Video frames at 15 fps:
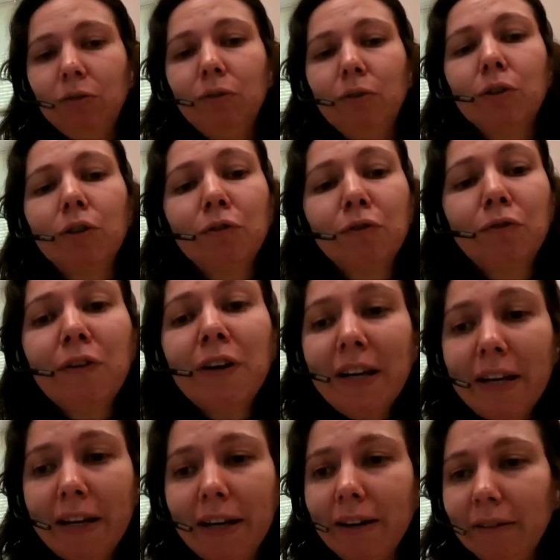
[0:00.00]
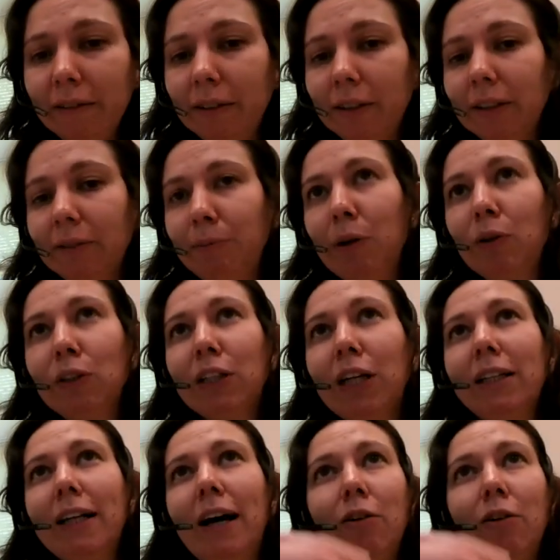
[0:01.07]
for 3, because right